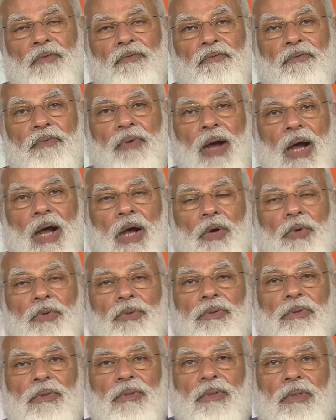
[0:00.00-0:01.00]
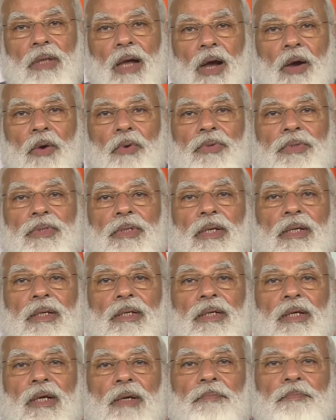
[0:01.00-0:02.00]

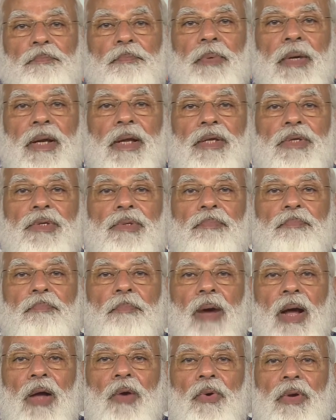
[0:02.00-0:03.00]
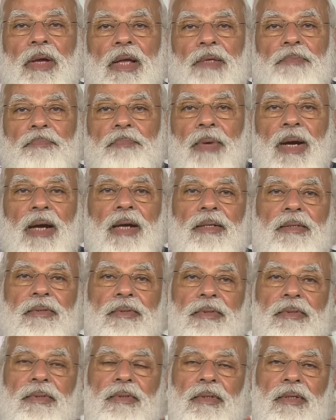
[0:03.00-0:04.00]
5,000 compressed biogas
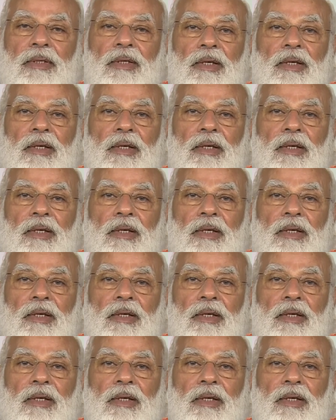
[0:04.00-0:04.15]
plants